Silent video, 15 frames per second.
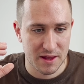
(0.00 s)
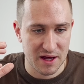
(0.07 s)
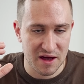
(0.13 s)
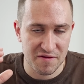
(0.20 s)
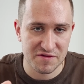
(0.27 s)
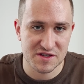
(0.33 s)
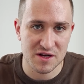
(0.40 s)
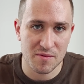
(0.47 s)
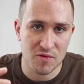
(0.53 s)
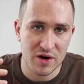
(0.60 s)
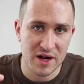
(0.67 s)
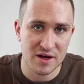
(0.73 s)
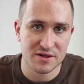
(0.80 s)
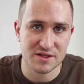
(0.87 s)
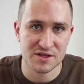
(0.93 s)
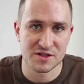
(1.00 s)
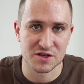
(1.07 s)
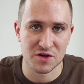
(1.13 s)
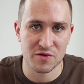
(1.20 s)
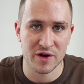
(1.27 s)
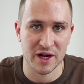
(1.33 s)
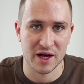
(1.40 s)
If someone else is
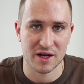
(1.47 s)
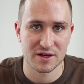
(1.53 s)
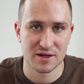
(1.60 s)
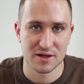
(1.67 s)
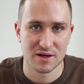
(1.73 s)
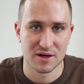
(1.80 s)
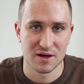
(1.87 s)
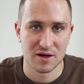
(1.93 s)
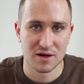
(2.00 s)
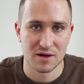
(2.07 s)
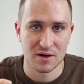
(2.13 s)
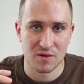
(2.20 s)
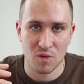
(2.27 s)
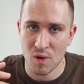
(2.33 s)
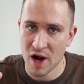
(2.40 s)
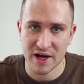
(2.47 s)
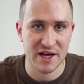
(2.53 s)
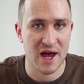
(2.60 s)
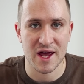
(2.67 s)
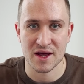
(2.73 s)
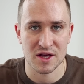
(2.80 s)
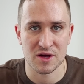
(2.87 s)
doing it, why
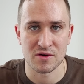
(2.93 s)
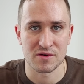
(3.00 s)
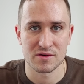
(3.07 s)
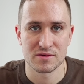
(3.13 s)
can't you?